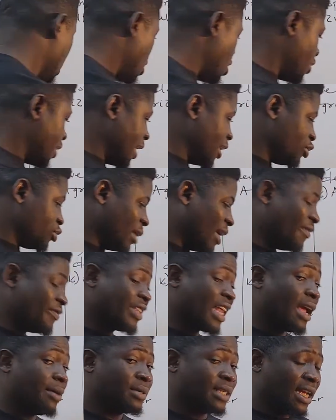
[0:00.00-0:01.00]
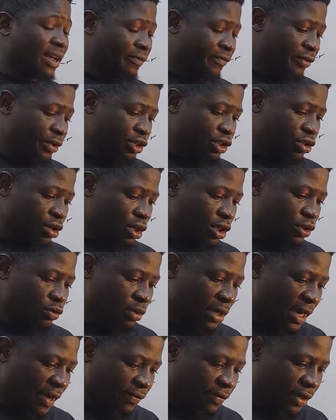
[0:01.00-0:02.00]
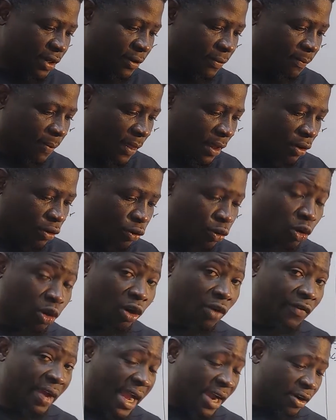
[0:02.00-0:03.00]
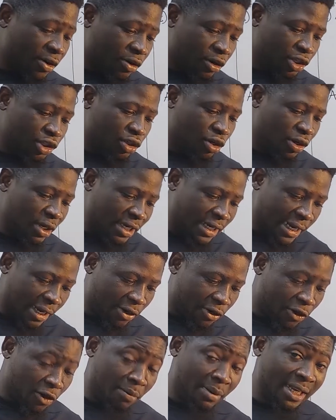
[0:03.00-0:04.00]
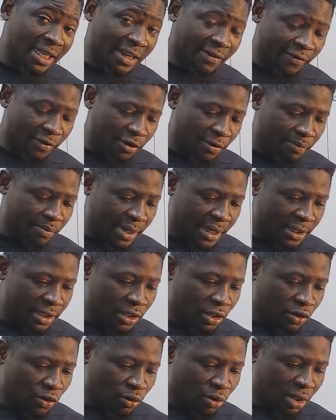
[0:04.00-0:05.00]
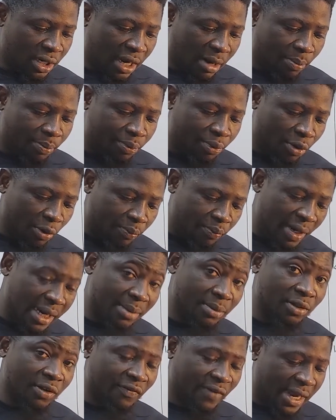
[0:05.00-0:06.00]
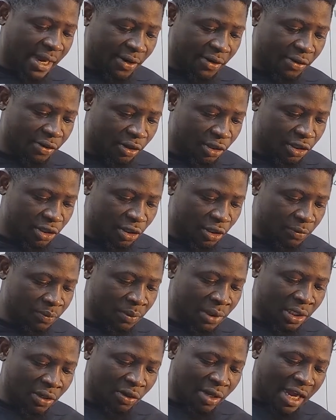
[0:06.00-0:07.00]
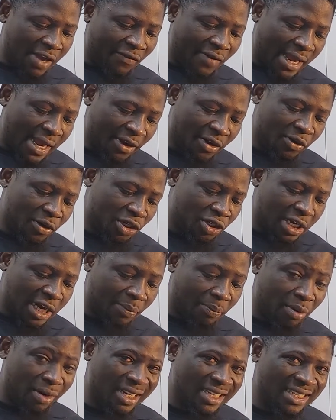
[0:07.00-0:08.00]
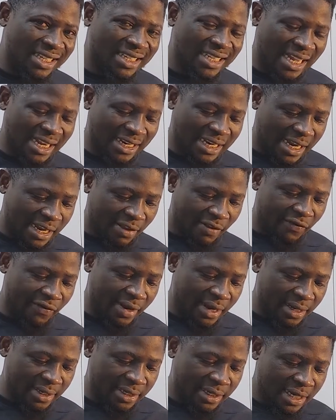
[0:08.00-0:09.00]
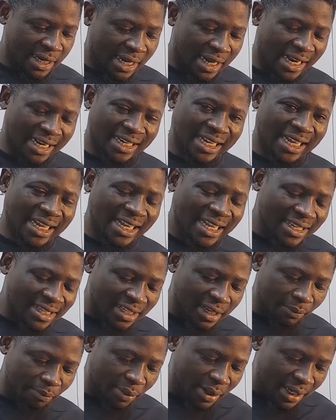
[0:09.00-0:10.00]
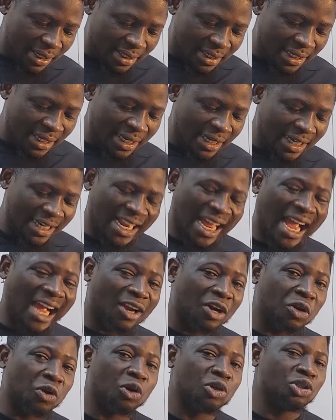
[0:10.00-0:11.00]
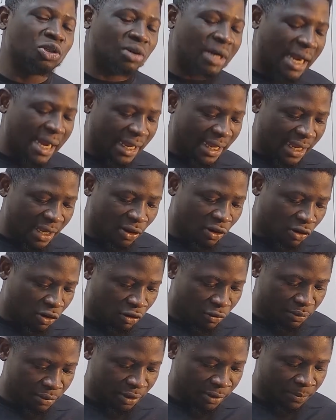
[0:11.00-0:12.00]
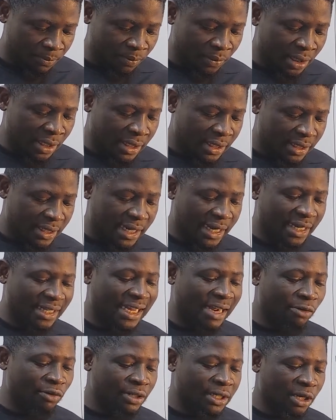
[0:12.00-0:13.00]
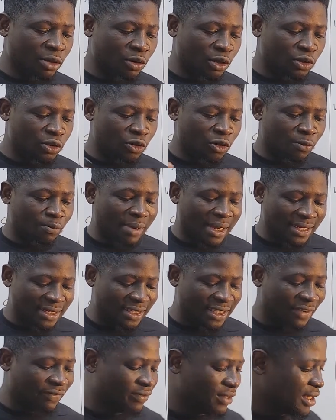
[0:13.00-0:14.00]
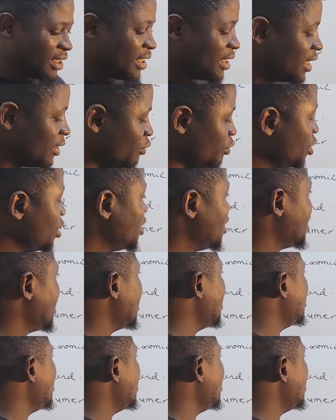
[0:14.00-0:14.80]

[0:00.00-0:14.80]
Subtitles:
we have types and features. We have the role of agriculture in economic development. Look at problems of agriculture. We have agricultural policies and their effects, and the instability in agricultural incomes. Then that will take us to number 17, which is